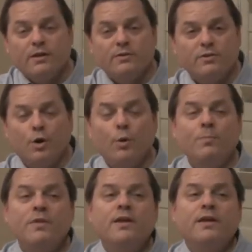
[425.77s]

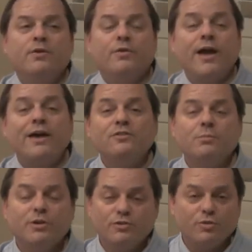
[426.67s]
So it has to
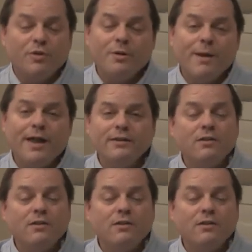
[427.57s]
be a certain amount